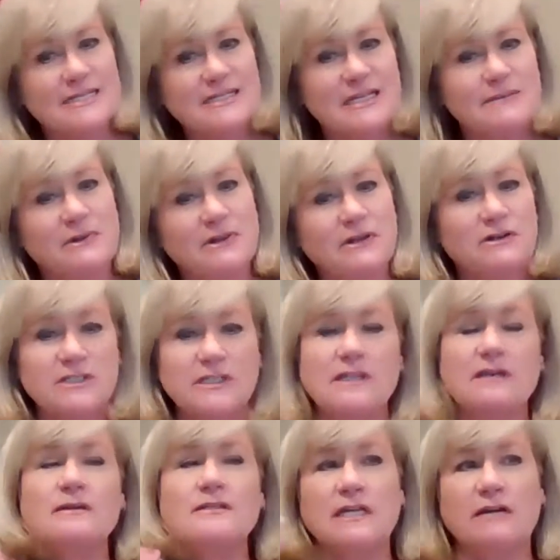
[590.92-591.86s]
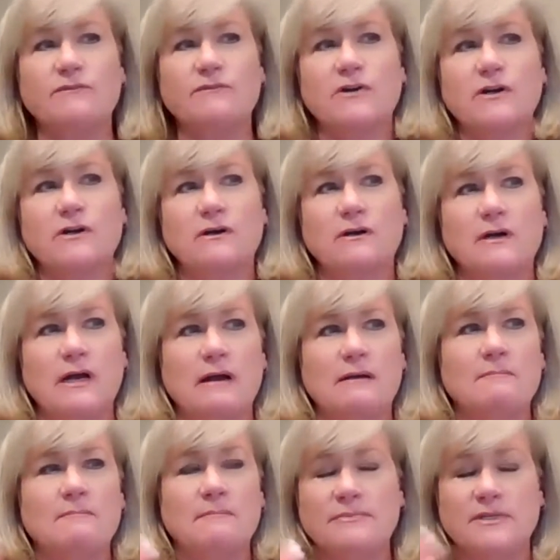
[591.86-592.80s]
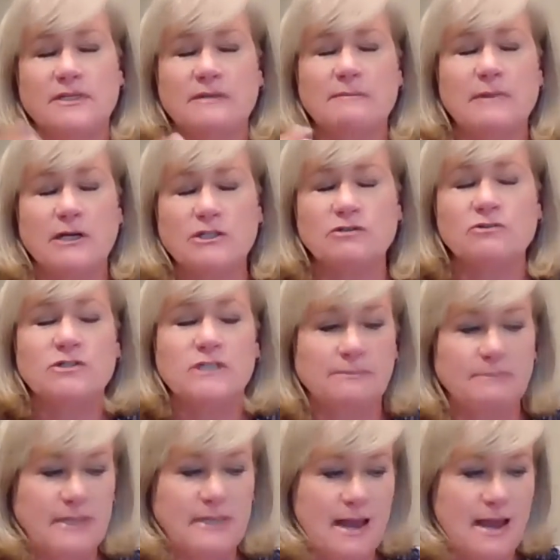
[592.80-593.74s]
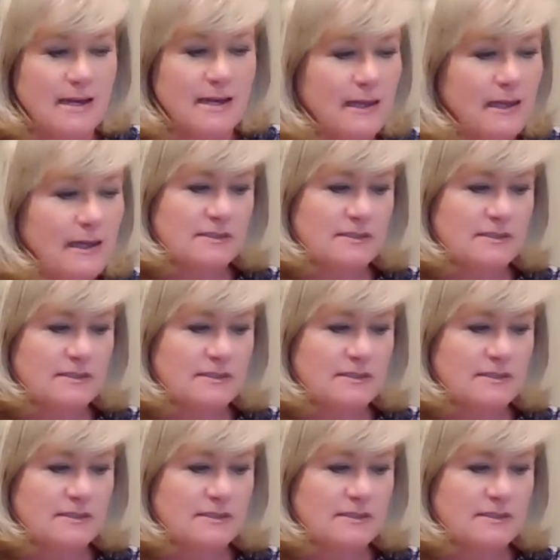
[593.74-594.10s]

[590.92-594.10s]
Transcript: of similar to the Denver, to the Metro DPA.